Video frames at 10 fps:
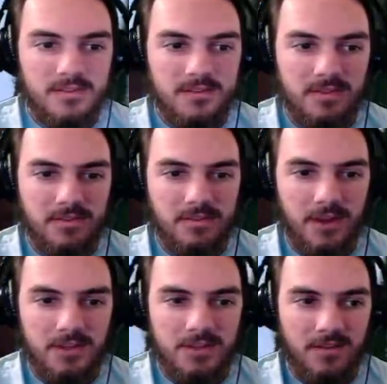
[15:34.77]
So I'll have it
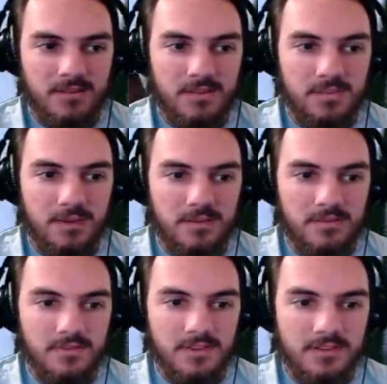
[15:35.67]
branch off in the middle
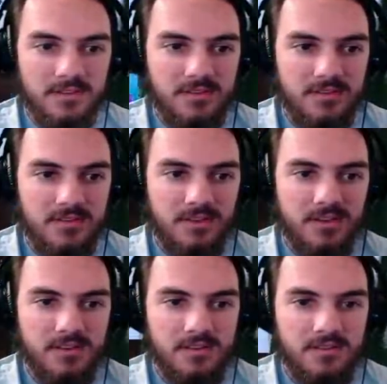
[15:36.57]
of this. So this is
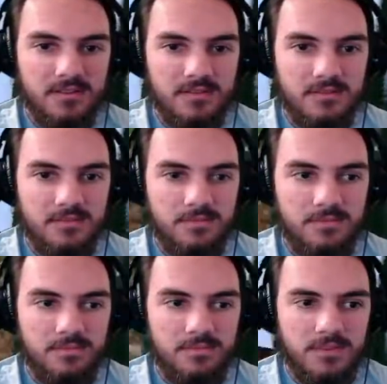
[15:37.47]
like
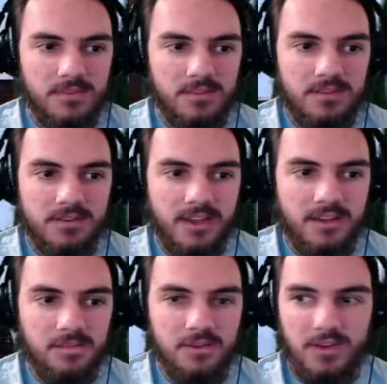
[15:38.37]
the
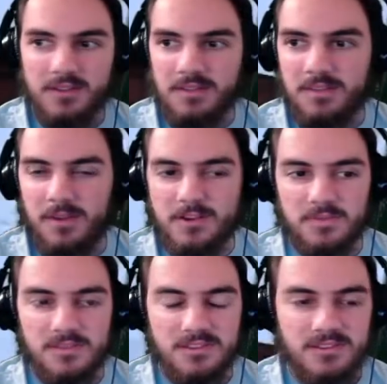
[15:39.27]
exact middle. I did the
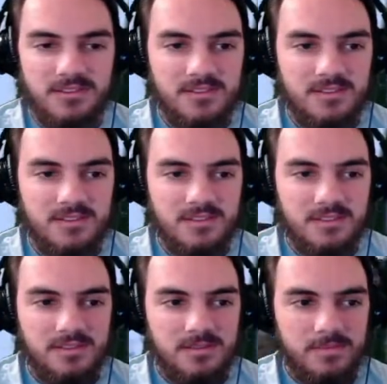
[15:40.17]
measurements.
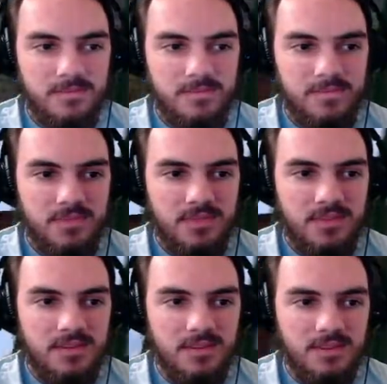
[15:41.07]
And
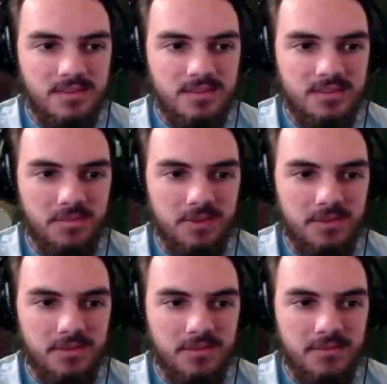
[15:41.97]
then this is the
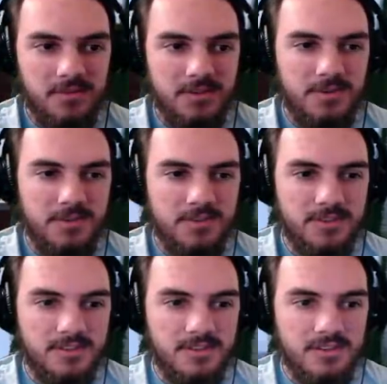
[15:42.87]
middle. For some reason,
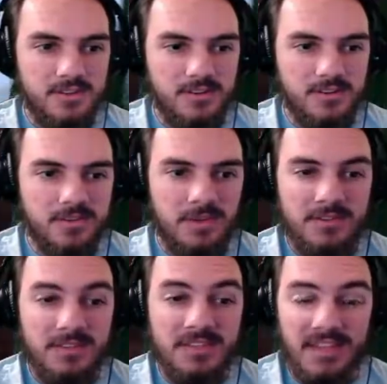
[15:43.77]
this interior
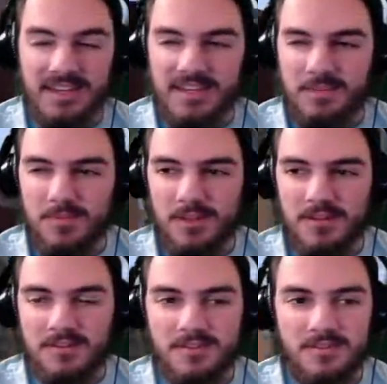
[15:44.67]
space is 19
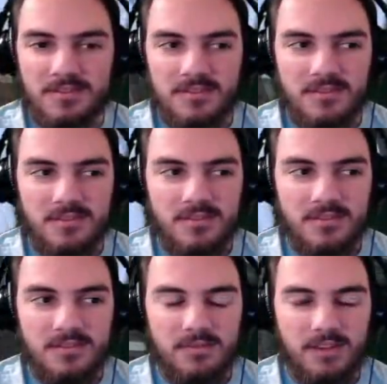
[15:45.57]
blocks.
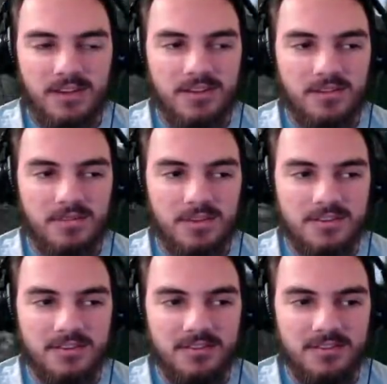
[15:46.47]
I guess that would make
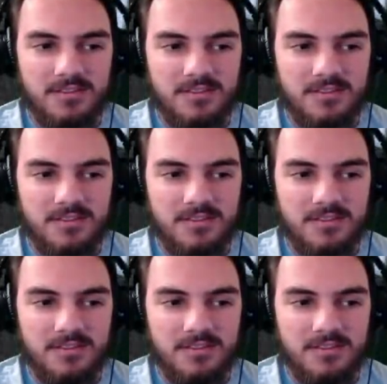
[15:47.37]
sense.